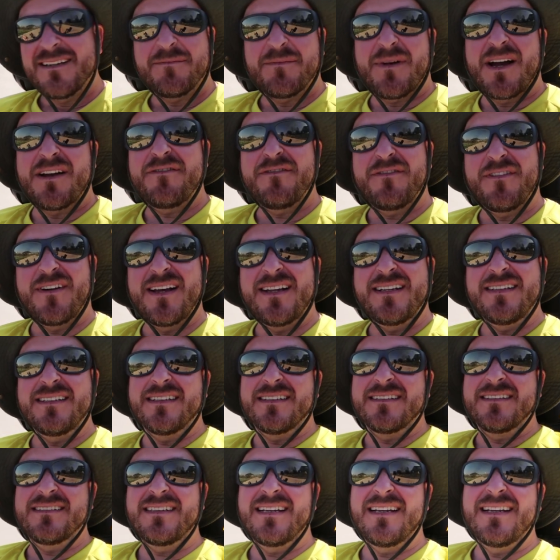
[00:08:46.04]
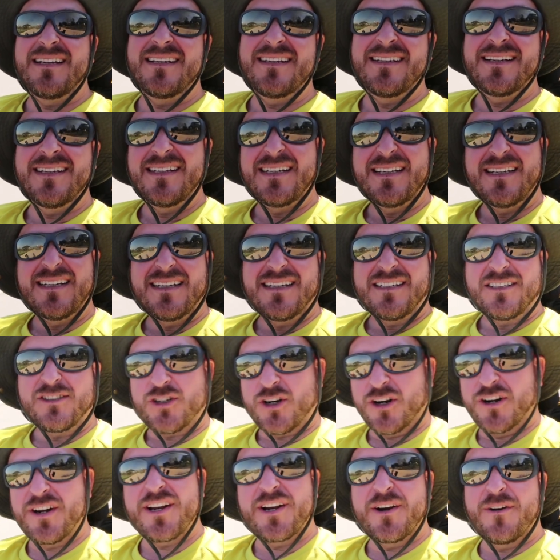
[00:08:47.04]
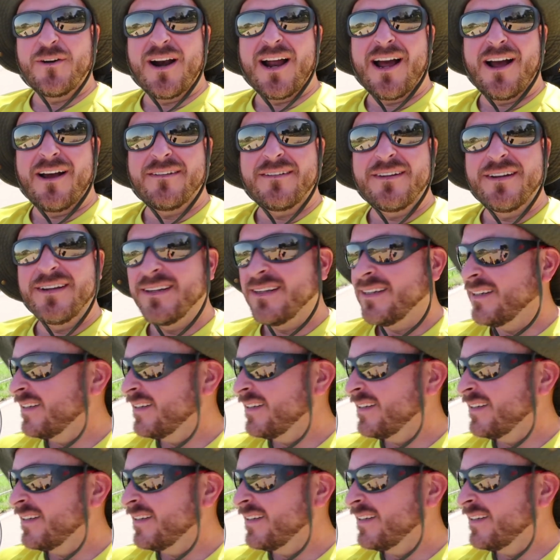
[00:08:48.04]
My friend is turning around,